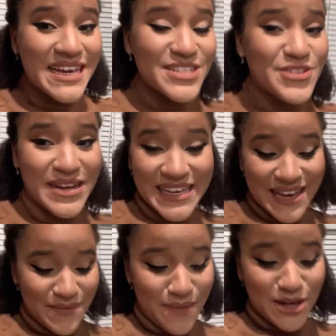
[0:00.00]
Drinking
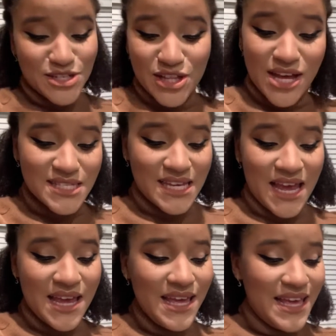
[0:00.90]
my matcha
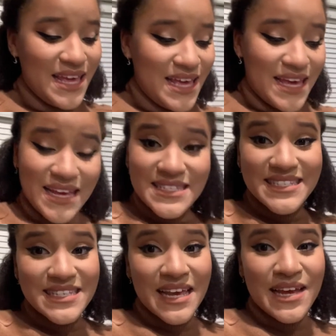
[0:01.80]
latte in
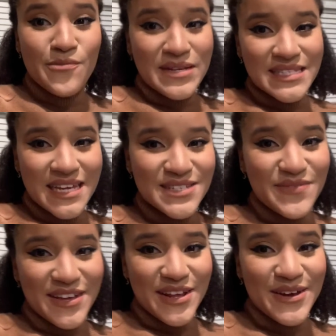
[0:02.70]
Wednesday's
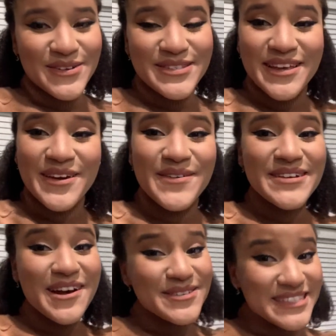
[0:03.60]
video, so
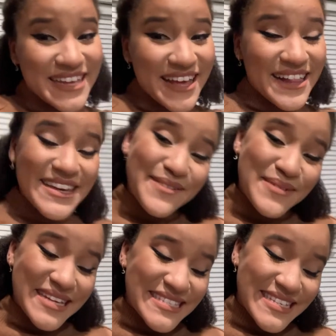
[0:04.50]
I'll see y'all in a
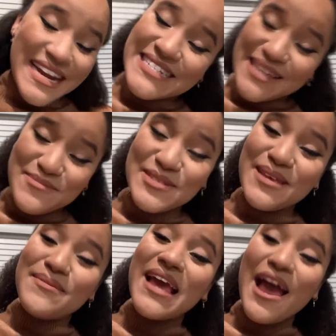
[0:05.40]
bit. Next time you see
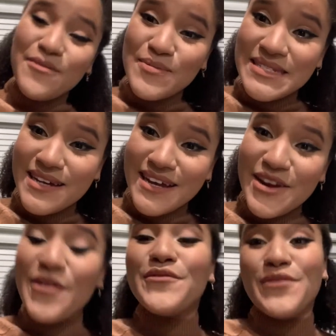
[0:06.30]
me, I will be done
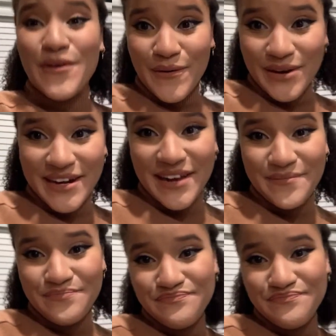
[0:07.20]
recording.